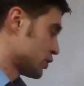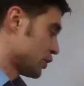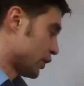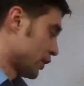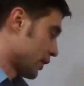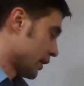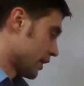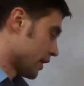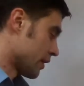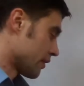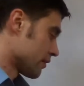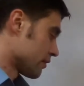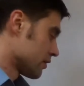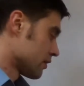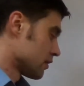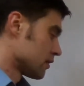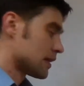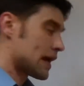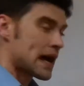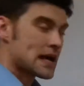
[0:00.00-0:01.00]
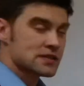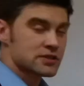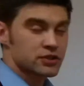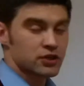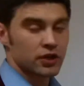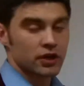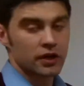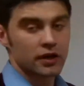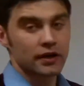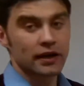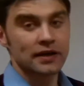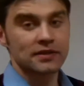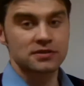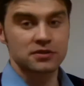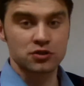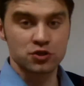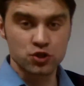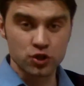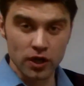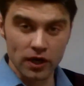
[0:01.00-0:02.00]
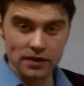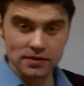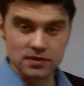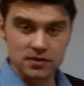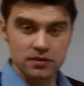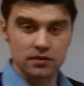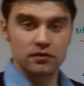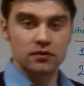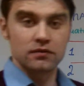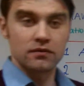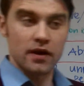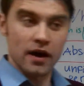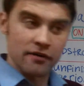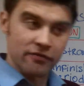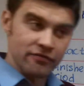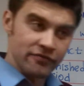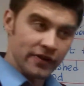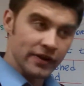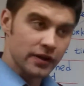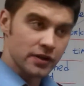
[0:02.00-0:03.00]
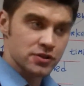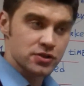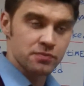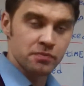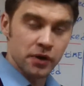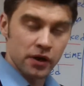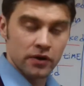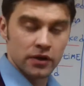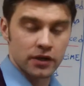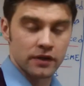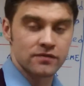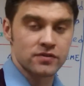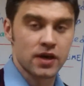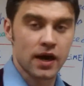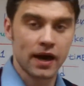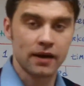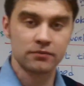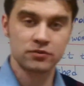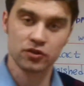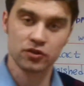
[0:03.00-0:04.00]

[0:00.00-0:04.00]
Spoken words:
year, it's just a finished period of time,